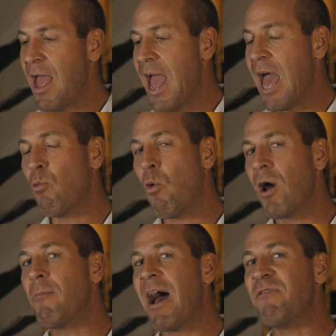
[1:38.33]
And
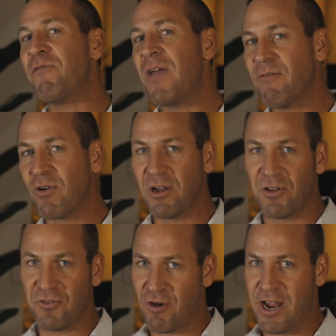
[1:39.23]
one of my favorite
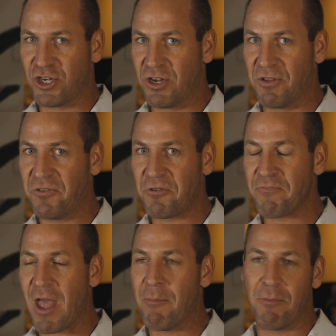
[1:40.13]
illustrations,
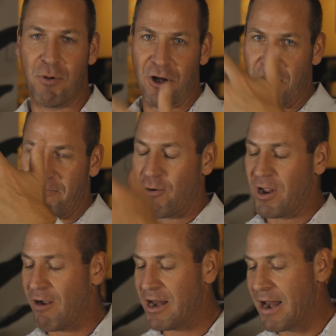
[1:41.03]
I'm going to put it up for
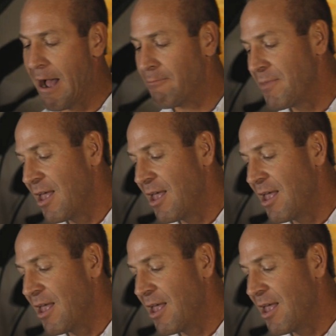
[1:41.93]
you right now,